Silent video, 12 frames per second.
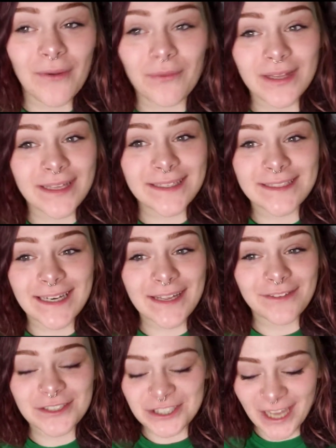I really
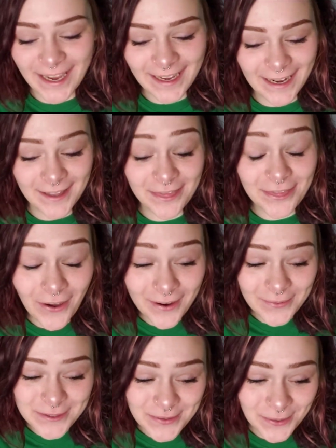didn't even check, and I
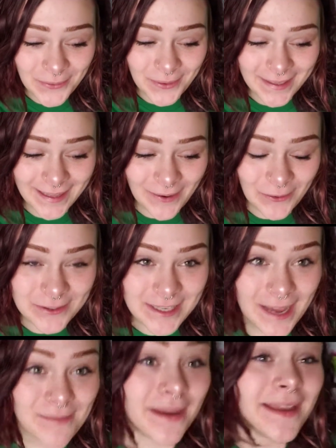thought it was recording that whole
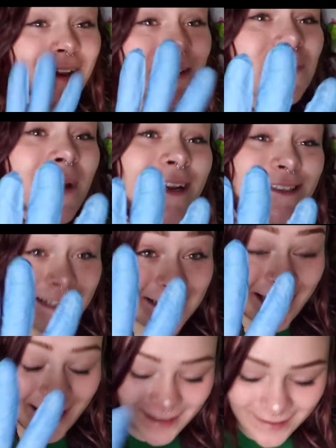time, but here's what I
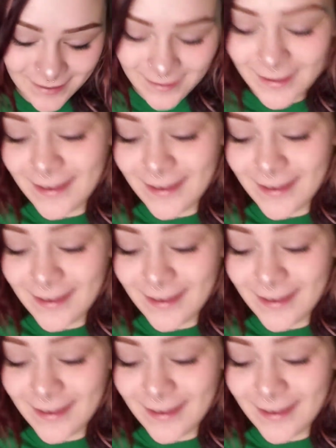did get.